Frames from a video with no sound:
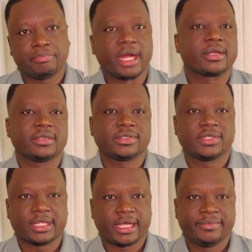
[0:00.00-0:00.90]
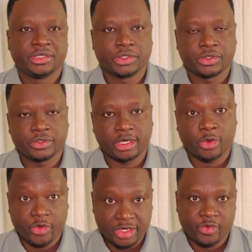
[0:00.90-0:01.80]
partners that come into a
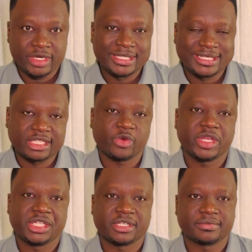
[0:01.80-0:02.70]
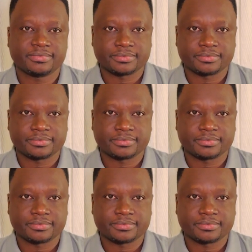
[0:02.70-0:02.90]
win-win situation.